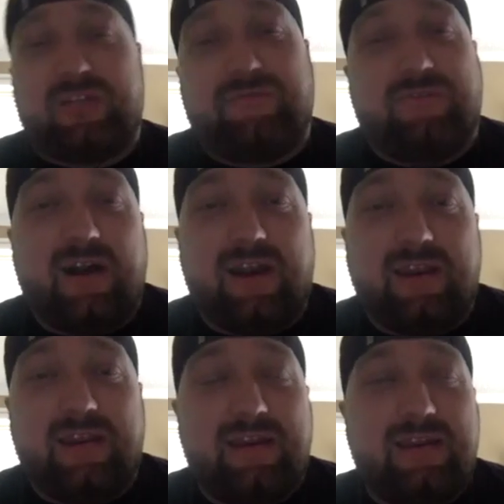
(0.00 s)
fun.
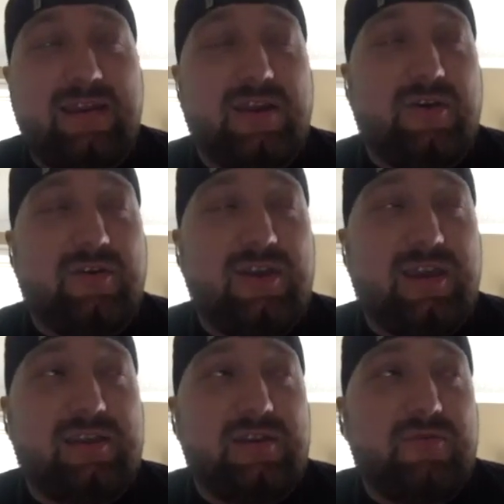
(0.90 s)
And you know, you
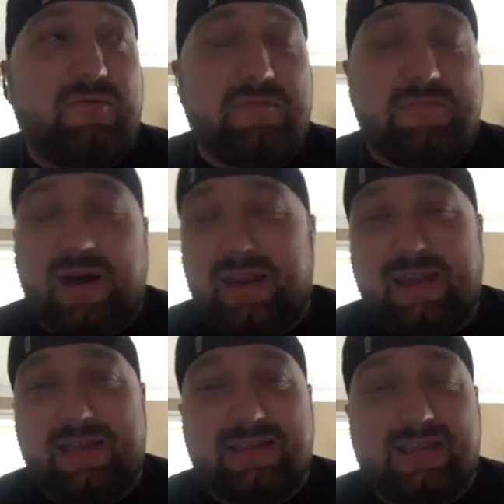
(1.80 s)
get to do it with
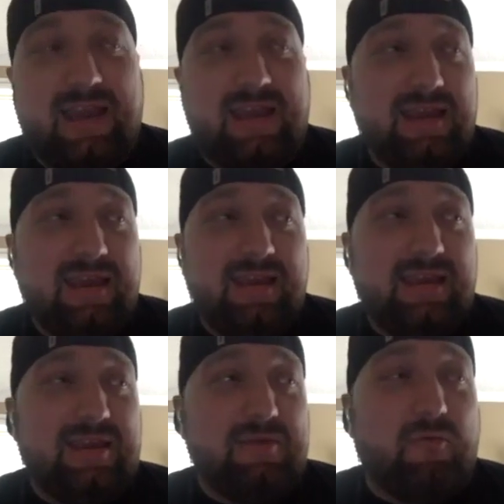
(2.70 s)
buddies that
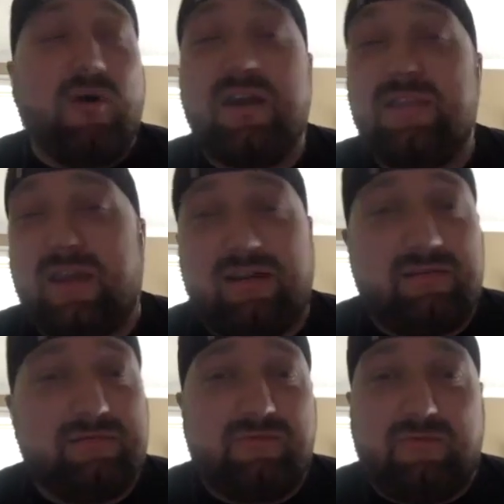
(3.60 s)
one that
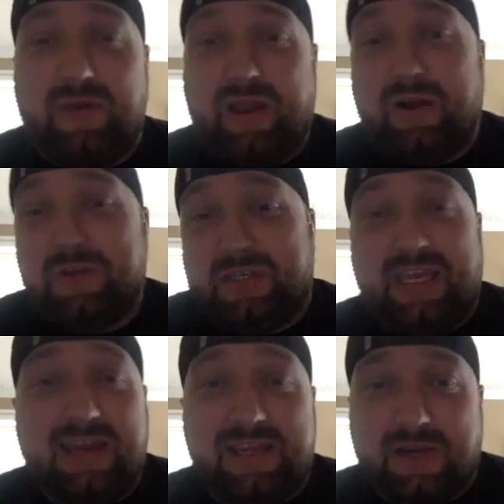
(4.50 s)
are we all just
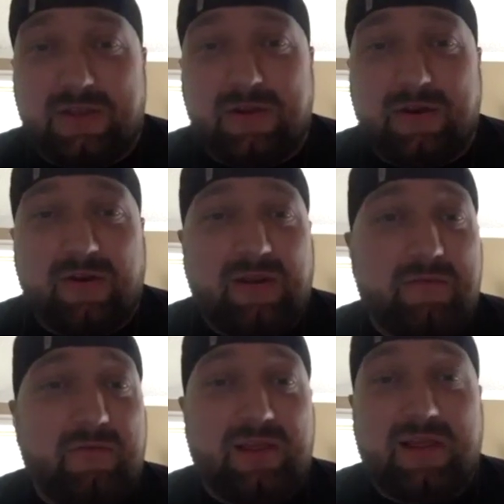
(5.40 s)
get each other,
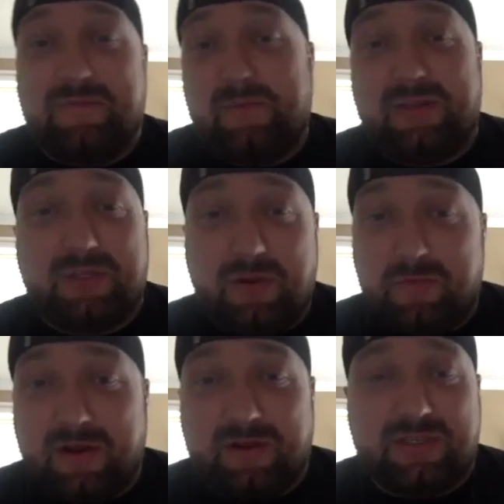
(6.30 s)
and we love to be
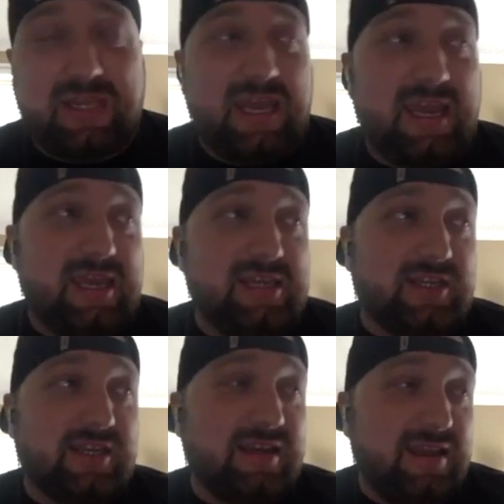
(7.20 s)
stupid on stage,
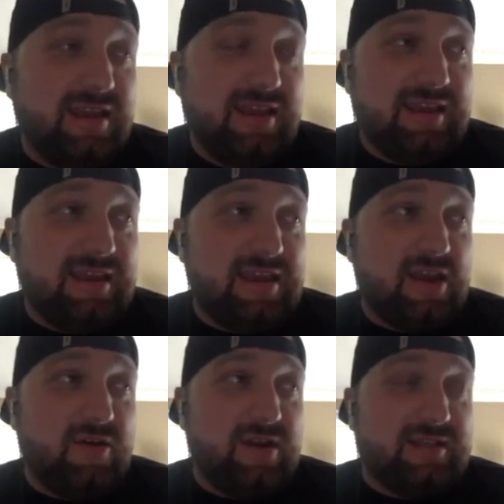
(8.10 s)
and you
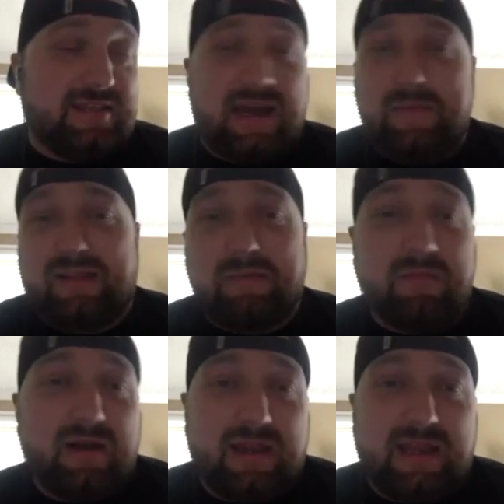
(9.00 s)
know, and it's not about the
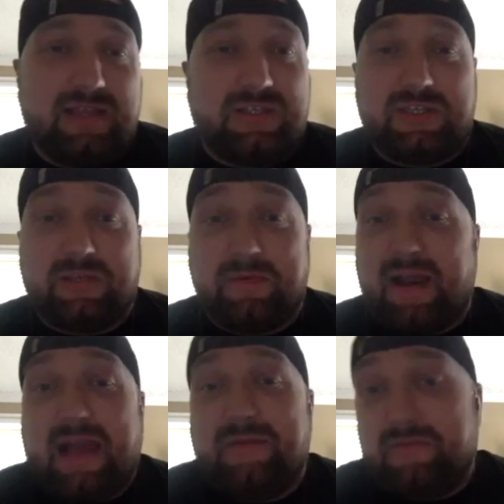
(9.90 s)
money; it's just about
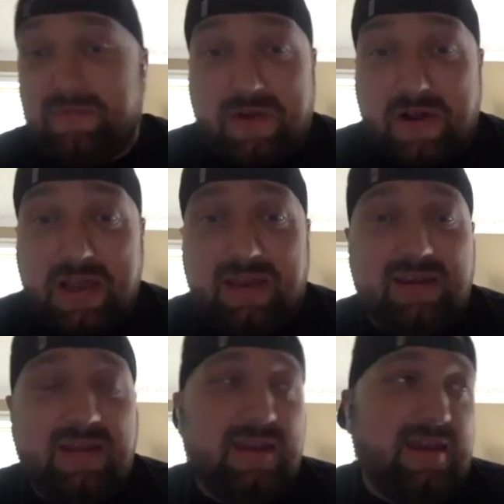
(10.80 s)
having fun.
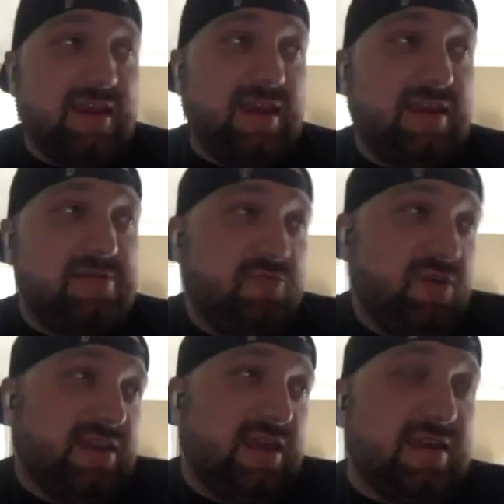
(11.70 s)
And
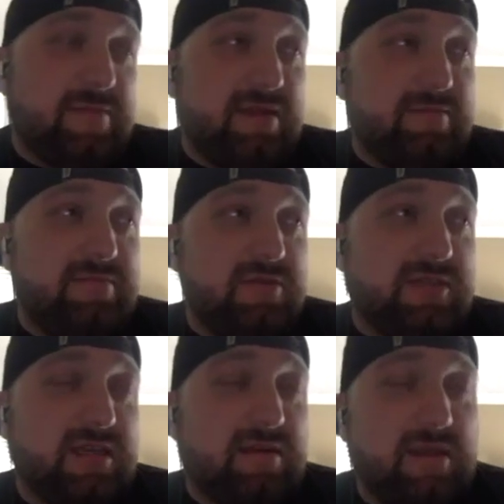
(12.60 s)
really, I mean,
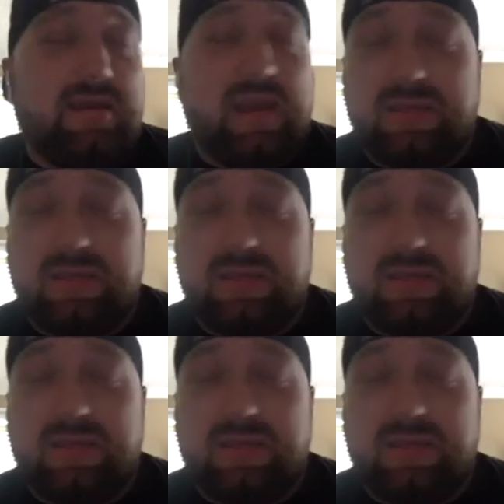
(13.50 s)
music. I mean, yes,